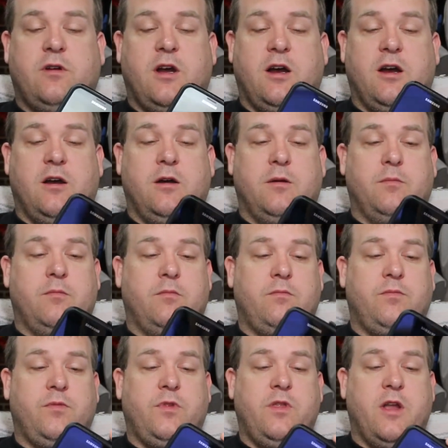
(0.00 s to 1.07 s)

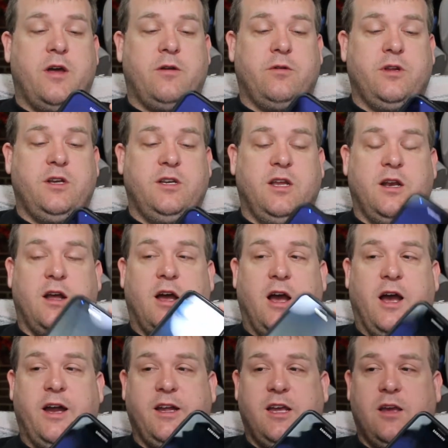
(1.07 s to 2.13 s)
Not only did
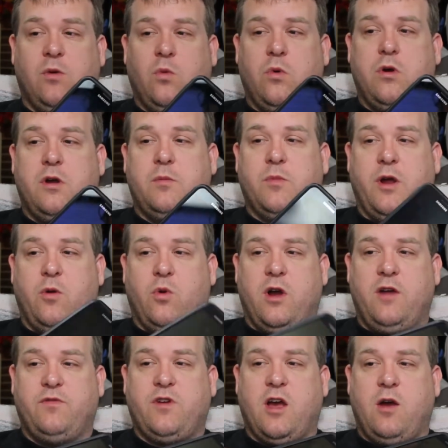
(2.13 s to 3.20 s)
I get one, my
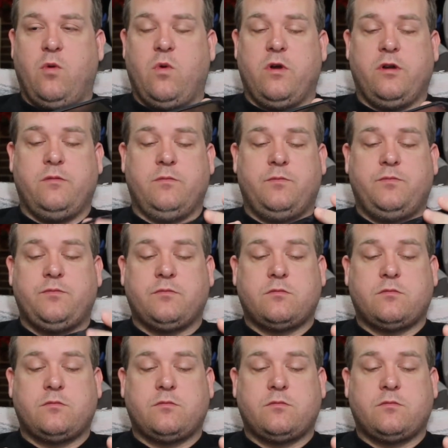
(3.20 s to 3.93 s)
wife got one.